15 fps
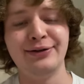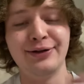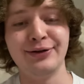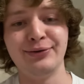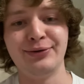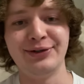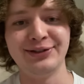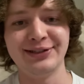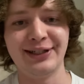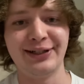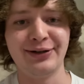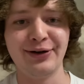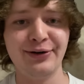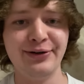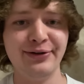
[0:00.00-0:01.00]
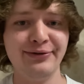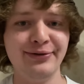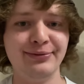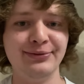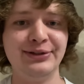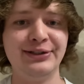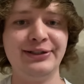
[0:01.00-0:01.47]
one is like, "Oh, you're
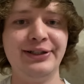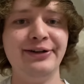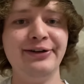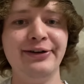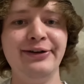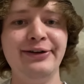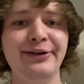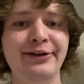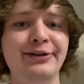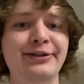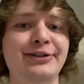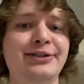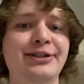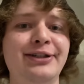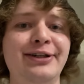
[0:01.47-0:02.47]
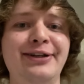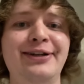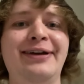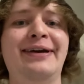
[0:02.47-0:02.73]
from Syria and shit,"